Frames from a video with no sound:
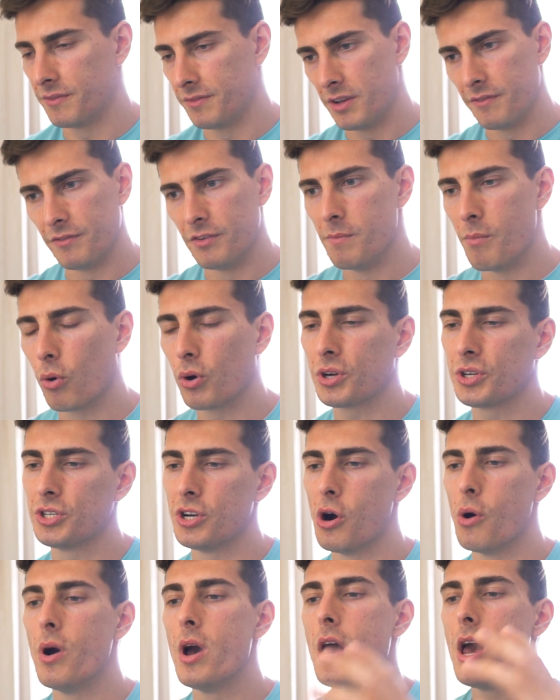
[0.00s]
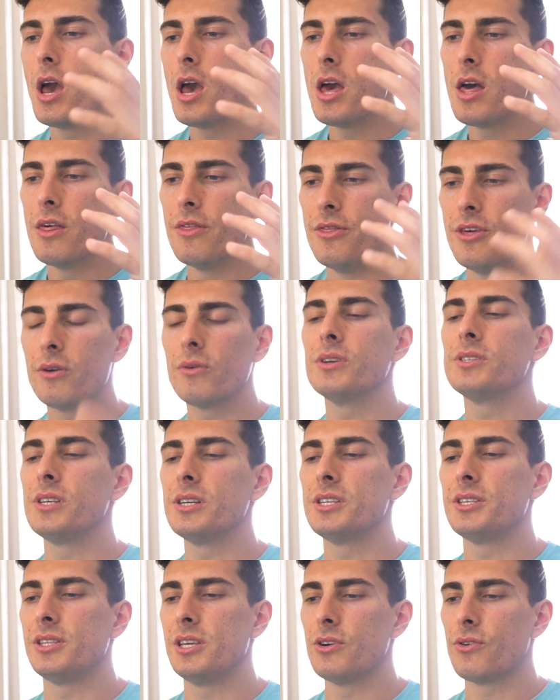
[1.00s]
even more so. There is
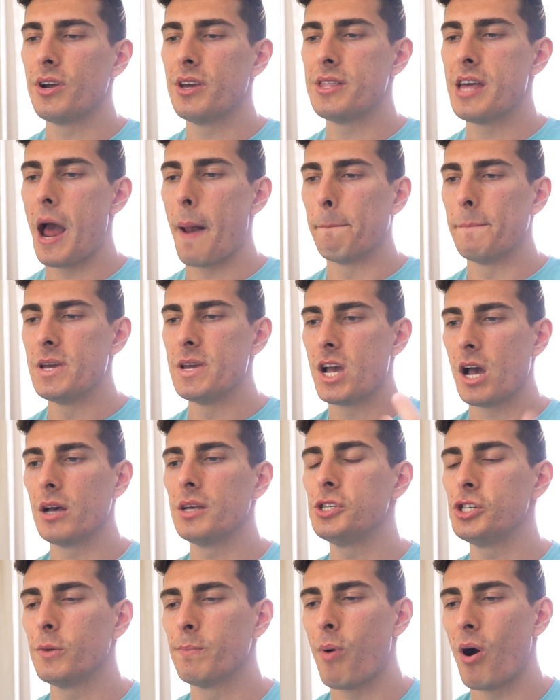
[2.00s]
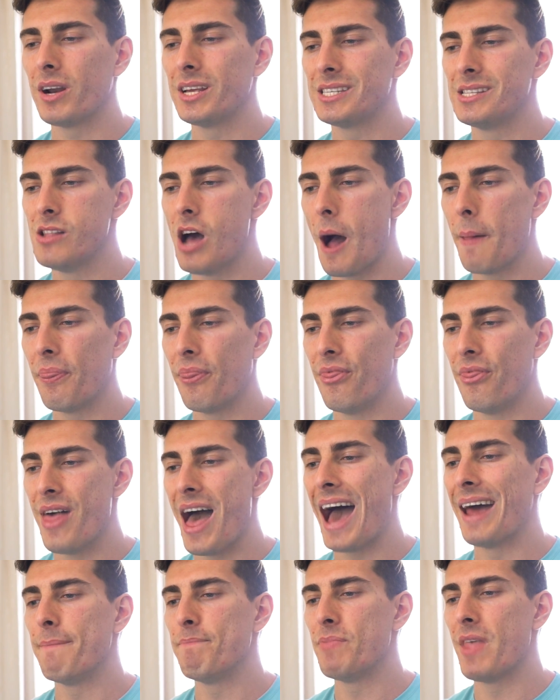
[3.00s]
this theory that because your body's not
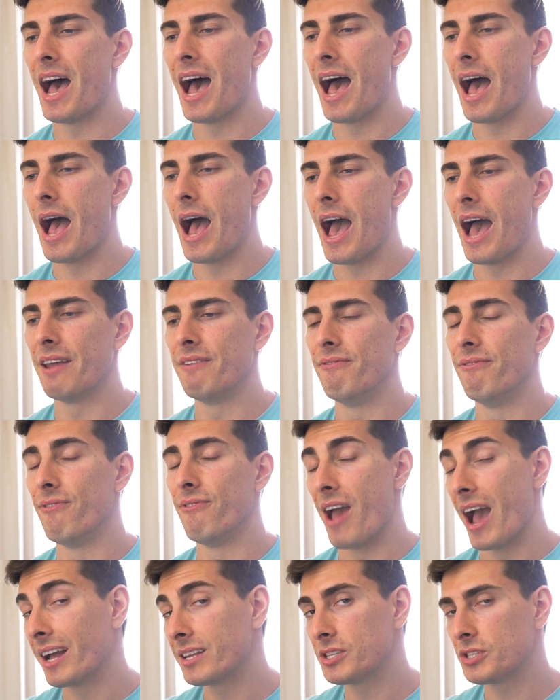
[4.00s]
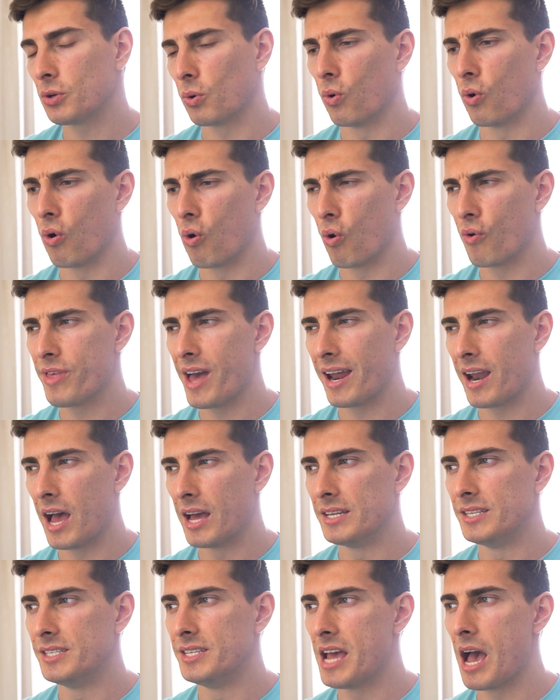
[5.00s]
that advanced or, or that
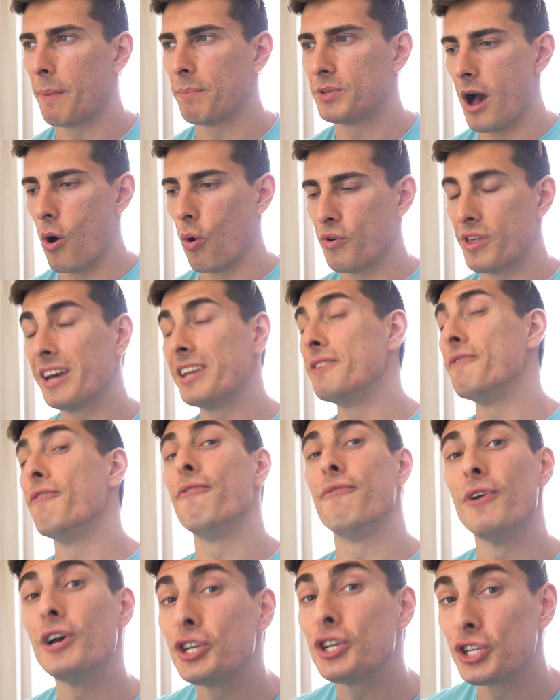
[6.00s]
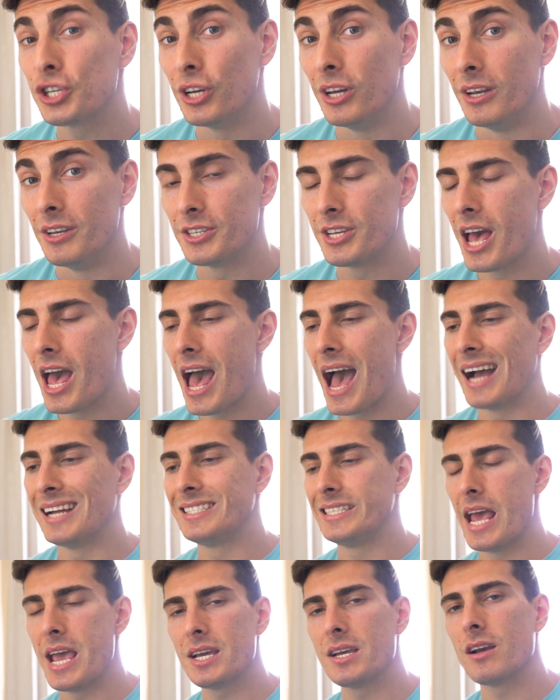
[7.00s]
adept or that efficient at
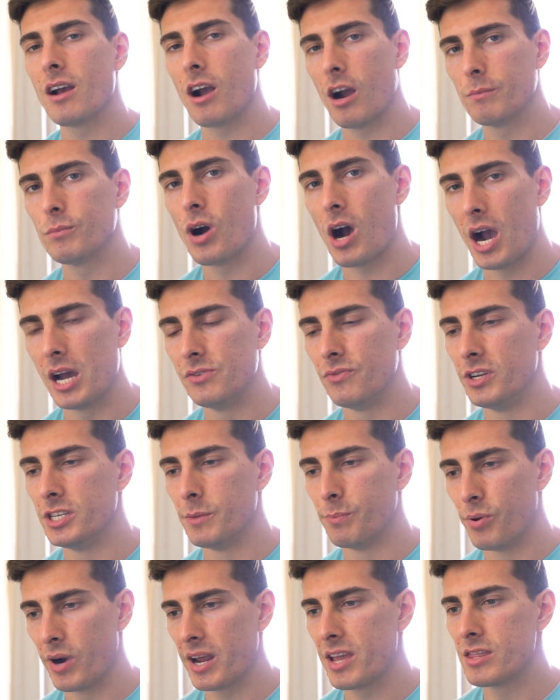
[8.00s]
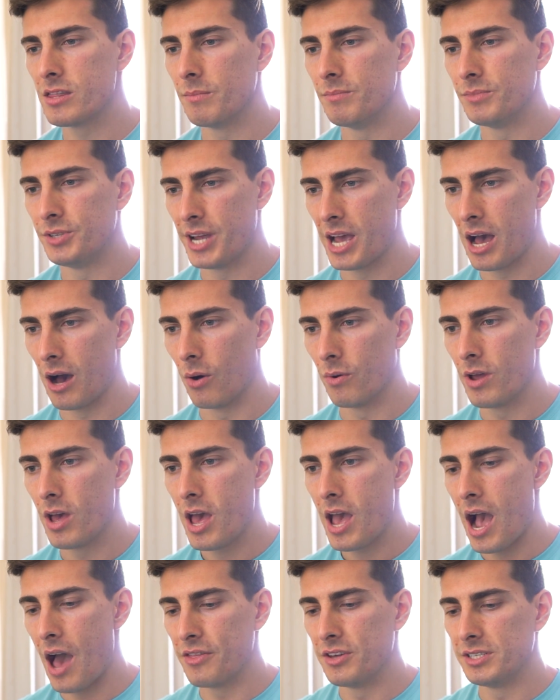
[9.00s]
taking carbohydrates, breaking them down,
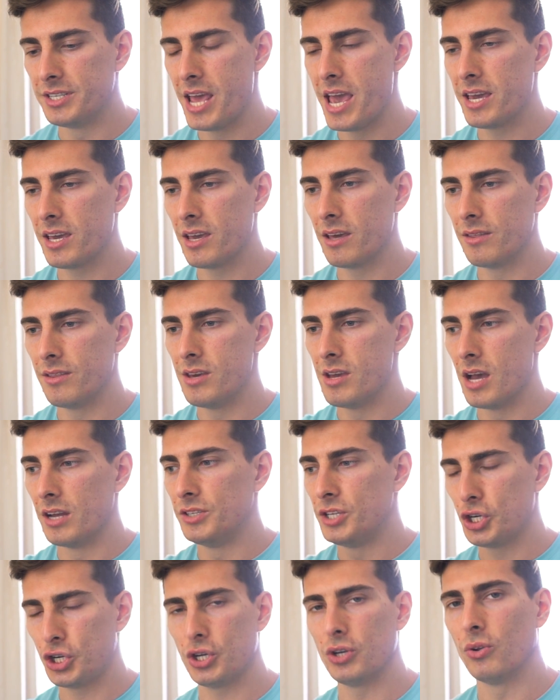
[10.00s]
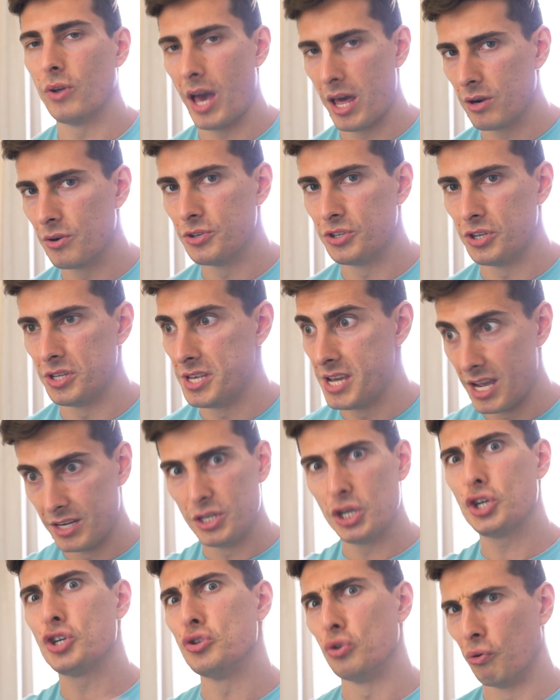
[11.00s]
and then taking the additional energy, the
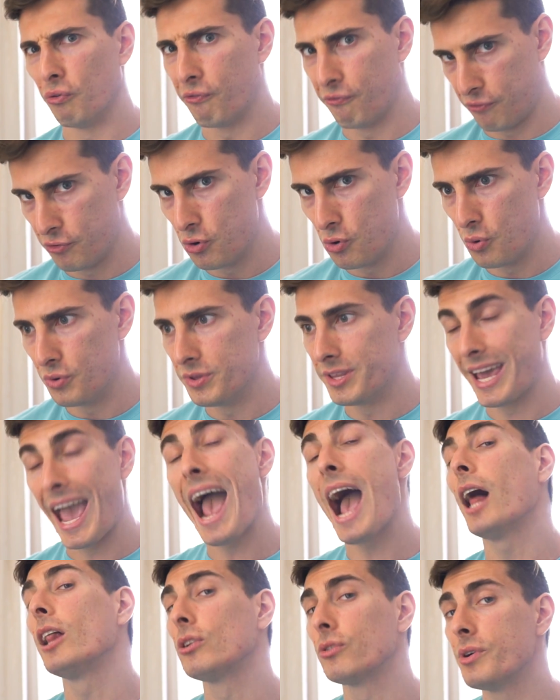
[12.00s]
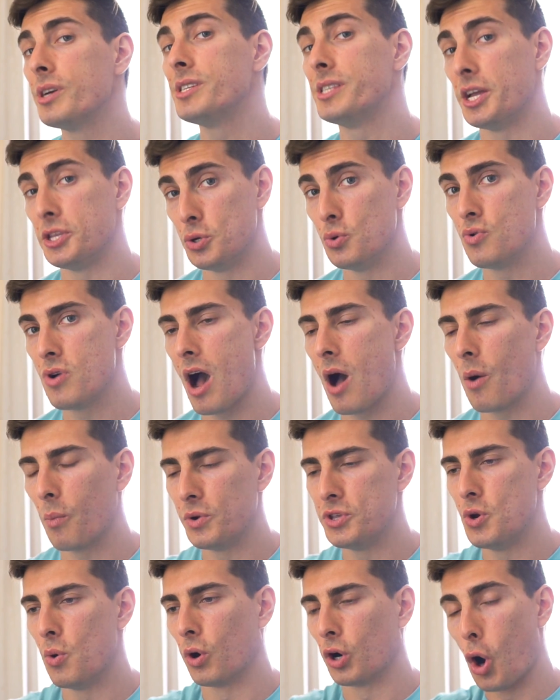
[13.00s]
additional food, calories that you got
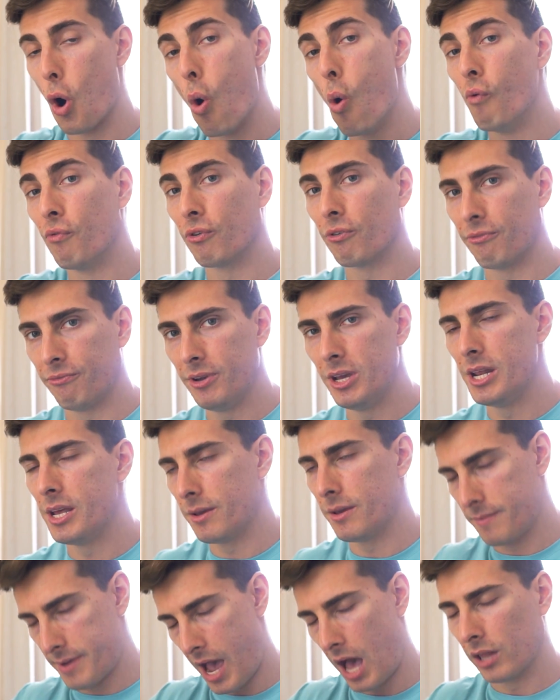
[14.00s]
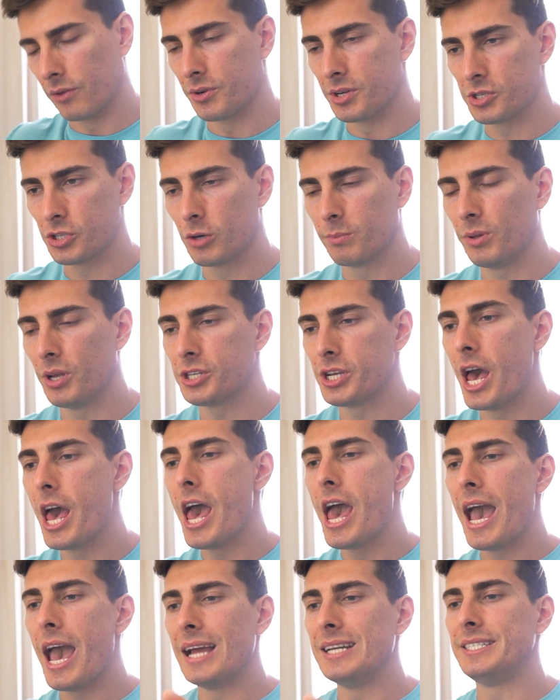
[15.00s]
when you were overfeeding, calorie surplus,
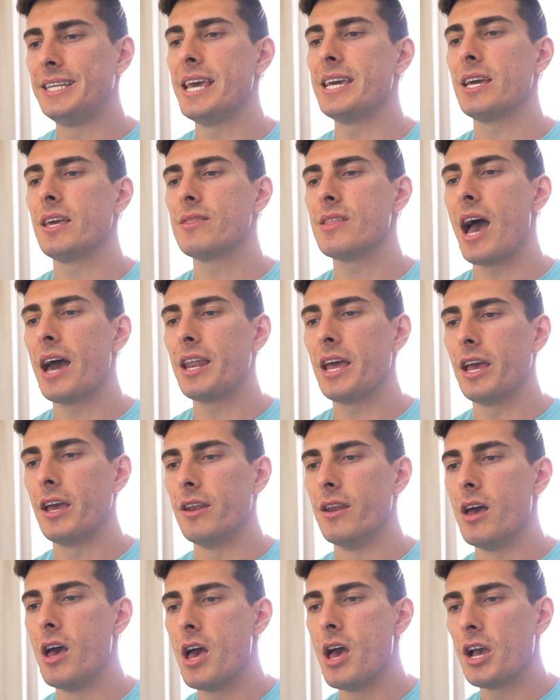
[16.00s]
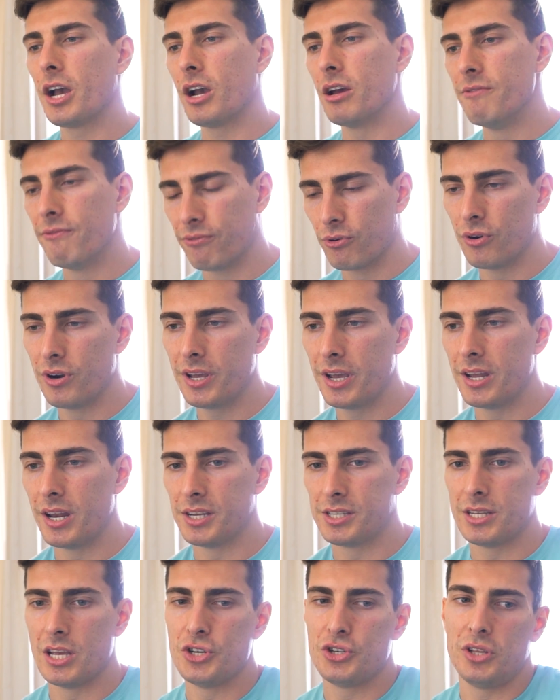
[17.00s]
and taking that in, converting it
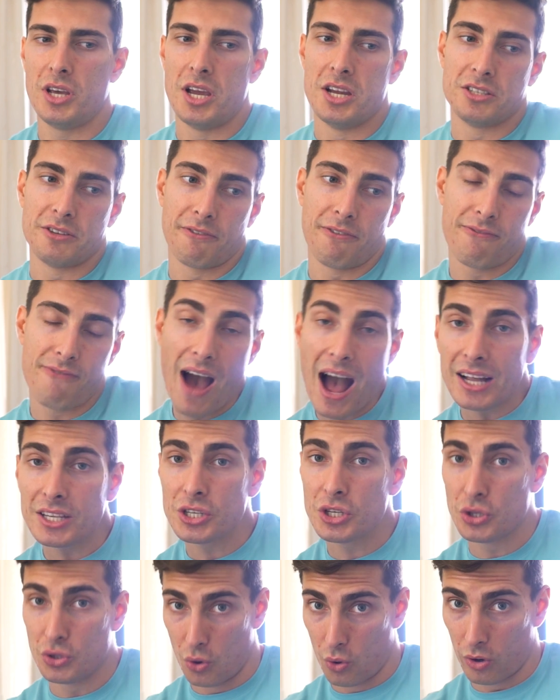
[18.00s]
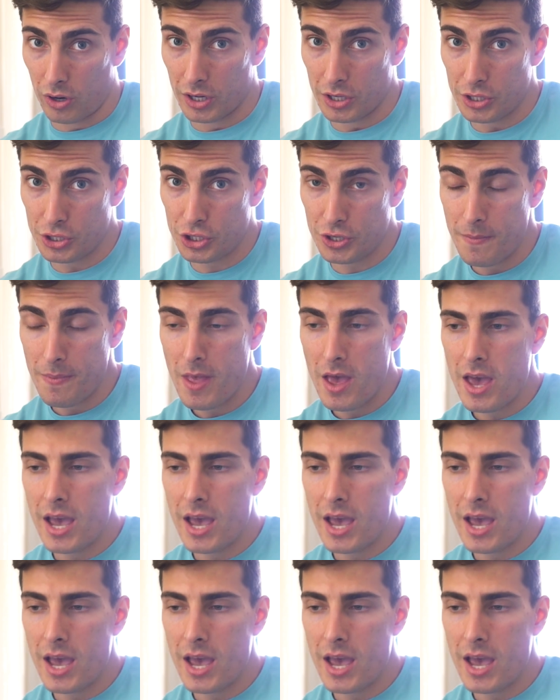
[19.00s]
essentially into fat storage.